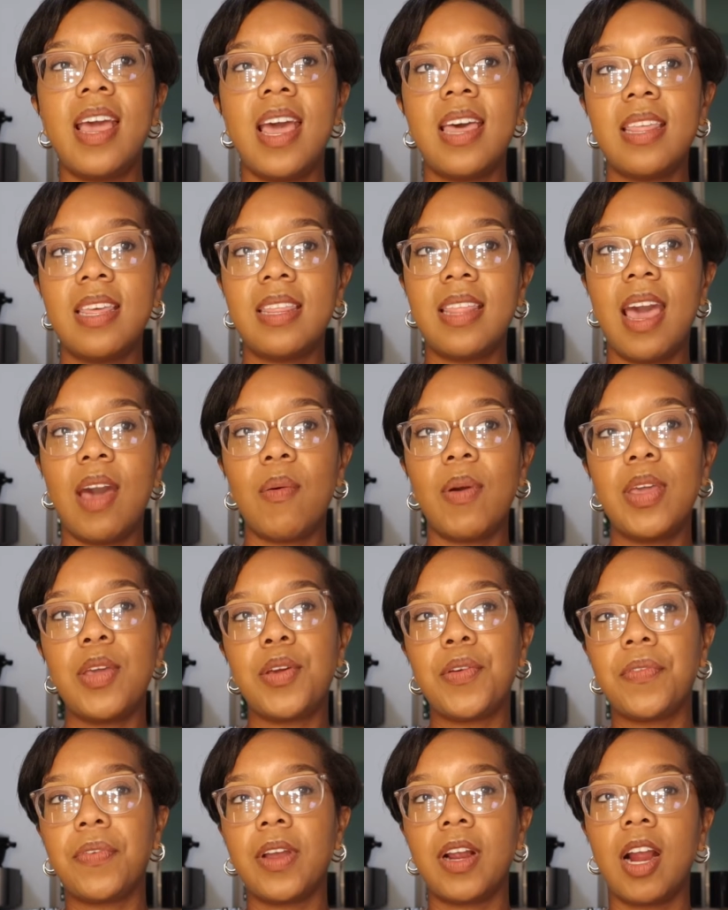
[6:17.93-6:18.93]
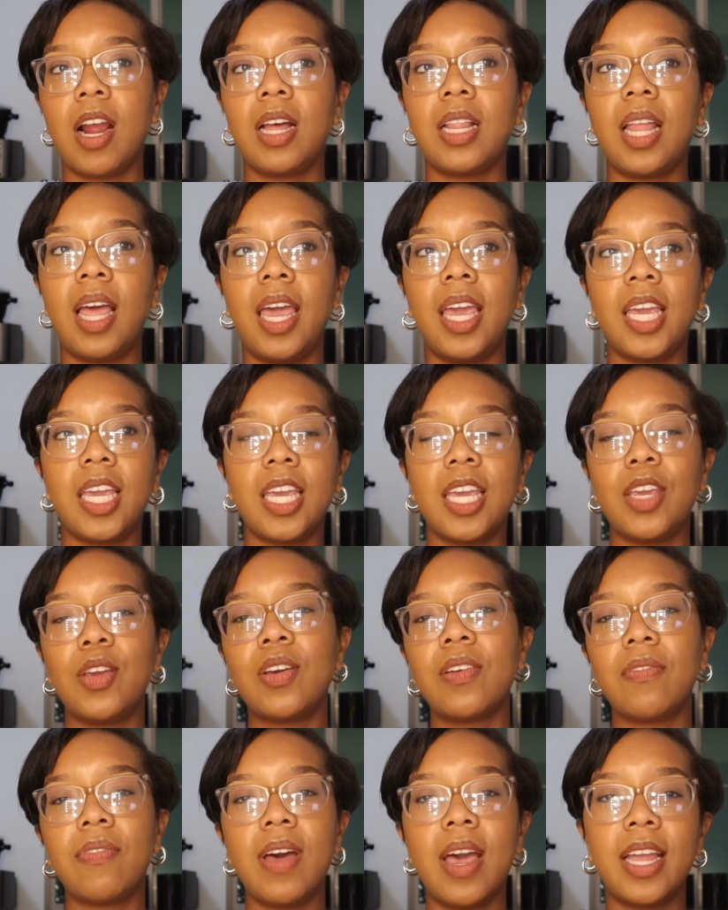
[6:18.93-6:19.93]
And then that way you can figure out, like,
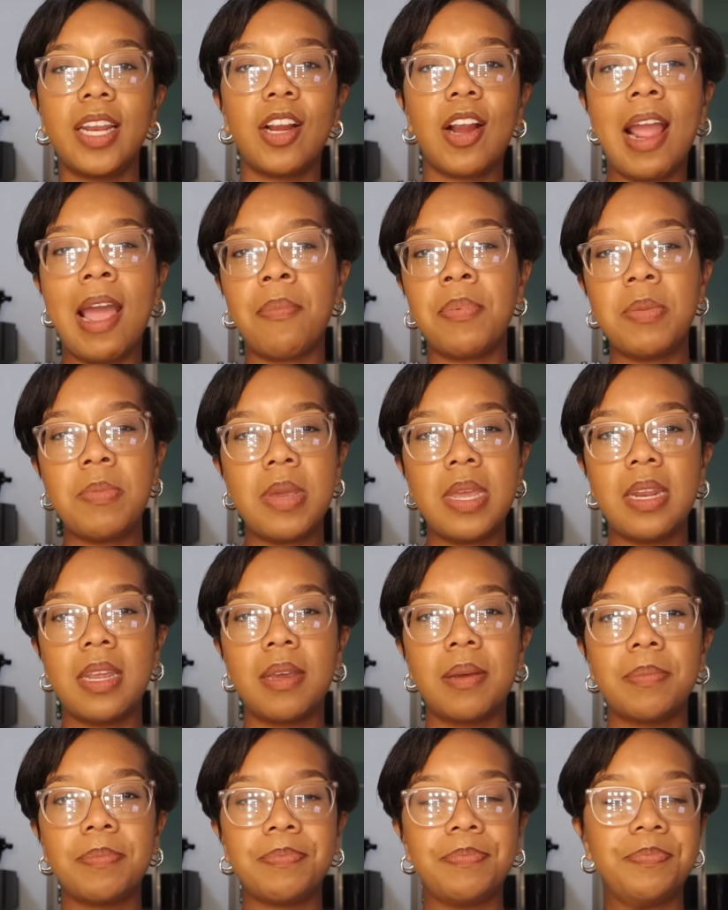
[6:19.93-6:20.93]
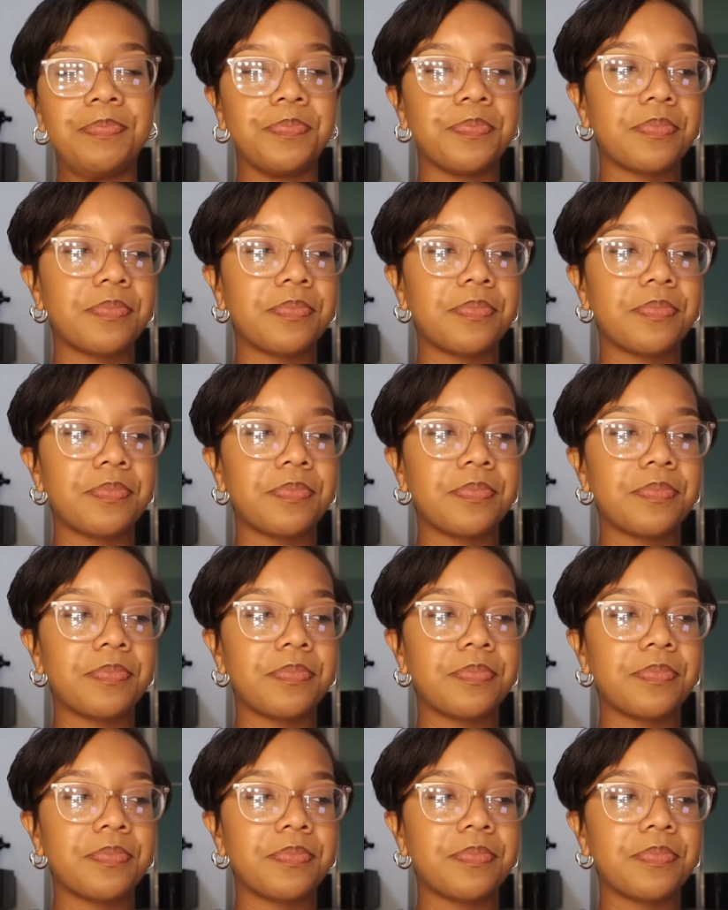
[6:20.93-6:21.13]
you can find your happy medium.